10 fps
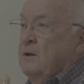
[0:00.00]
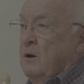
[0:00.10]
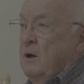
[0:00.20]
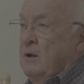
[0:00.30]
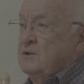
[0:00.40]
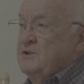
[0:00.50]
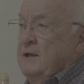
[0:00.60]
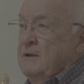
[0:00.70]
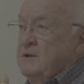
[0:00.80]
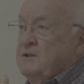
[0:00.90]
calls
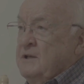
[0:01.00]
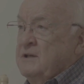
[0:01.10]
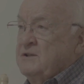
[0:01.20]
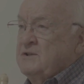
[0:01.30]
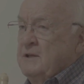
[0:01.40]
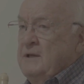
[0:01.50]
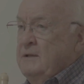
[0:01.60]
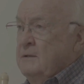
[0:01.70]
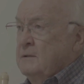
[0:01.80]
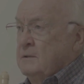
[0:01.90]
down to
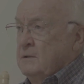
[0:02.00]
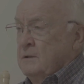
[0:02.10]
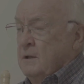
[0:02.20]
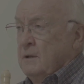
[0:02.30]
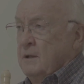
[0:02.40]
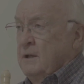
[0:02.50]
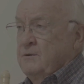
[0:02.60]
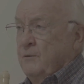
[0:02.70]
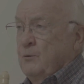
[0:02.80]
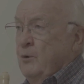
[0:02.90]
Tennessee
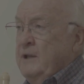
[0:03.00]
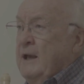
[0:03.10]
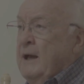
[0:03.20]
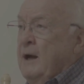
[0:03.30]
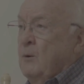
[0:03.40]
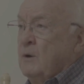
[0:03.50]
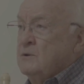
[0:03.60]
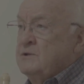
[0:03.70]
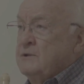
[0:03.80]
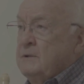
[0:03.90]
into the wee
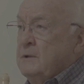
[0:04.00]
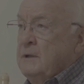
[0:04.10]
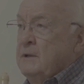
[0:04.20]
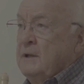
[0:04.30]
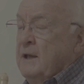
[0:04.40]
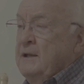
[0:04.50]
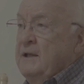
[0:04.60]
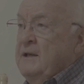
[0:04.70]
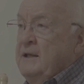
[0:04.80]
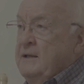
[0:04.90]
hours, and
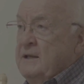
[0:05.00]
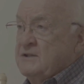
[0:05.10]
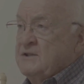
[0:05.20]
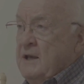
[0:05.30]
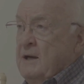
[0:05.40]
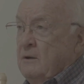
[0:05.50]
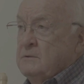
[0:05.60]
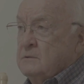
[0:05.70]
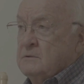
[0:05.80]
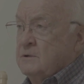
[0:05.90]
then he gets
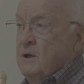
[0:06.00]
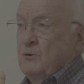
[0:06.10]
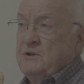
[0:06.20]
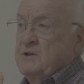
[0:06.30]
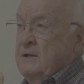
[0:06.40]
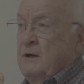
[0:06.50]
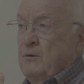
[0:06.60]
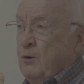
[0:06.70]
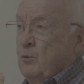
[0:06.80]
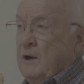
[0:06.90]
out to go to
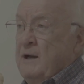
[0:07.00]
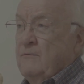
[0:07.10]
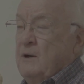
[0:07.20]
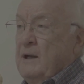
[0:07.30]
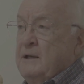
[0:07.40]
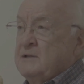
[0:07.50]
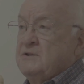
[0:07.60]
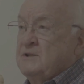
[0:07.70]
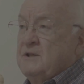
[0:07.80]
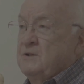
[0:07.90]
town or whatever. I
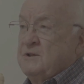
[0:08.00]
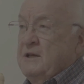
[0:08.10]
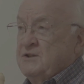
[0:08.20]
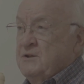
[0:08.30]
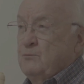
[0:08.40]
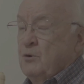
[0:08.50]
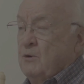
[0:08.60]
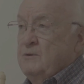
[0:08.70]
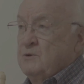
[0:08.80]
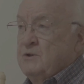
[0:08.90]
guess it's contested
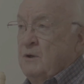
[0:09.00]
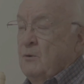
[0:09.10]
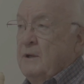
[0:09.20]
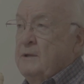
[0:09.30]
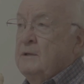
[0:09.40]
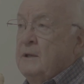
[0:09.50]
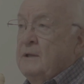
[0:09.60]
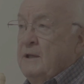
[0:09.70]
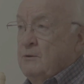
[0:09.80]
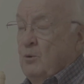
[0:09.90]
where he was going
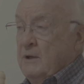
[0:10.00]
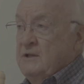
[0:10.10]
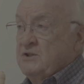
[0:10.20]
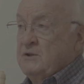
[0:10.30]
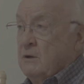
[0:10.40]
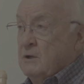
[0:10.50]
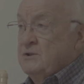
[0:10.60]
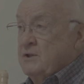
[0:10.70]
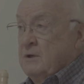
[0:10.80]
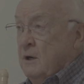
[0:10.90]
in Greg
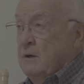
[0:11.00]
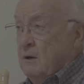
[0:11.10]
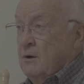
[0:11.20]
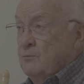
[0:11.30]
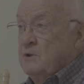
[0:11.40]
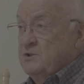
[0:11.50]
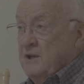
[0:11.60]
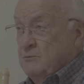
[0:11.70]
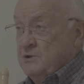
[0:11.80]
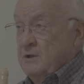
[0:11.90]
Stark's car, which
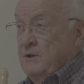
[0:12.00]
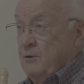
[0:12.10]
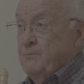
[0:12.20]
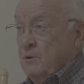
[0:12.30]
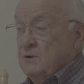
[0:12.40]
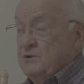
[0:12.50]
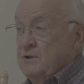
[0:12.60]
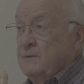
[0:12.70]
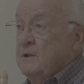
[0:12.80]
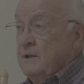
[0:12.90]
that was another
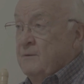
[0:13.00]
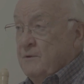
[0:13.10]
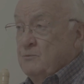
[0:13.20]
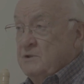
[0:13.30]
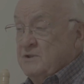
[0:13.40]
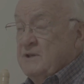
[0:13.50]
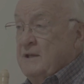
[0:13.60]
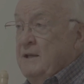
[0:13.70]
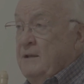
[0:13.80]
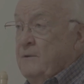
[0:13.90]
person that was
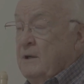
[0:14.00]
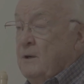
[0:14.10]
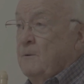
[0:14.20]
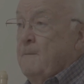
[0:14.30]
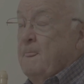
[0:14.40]
staying there.